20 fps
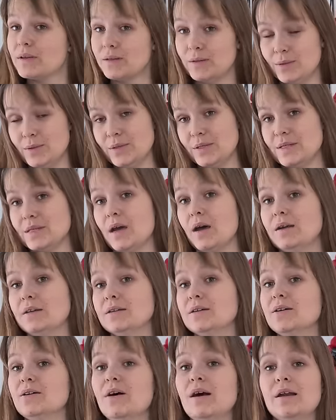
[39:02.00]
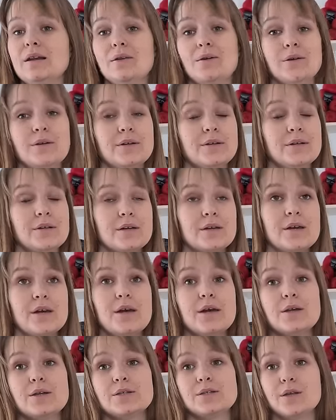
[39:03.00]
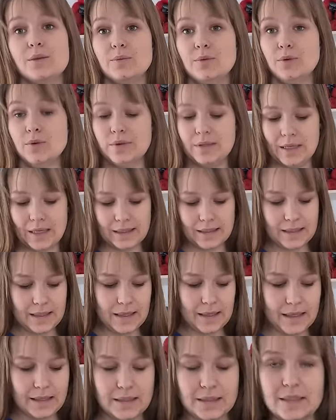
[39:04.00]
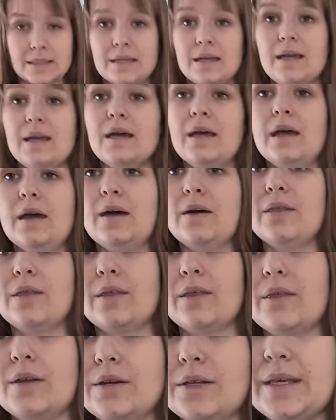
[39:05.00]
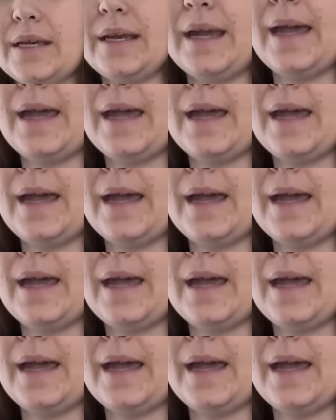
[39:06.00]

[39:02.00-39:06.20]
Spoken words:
a new designer. I learned some new techniques. Another thing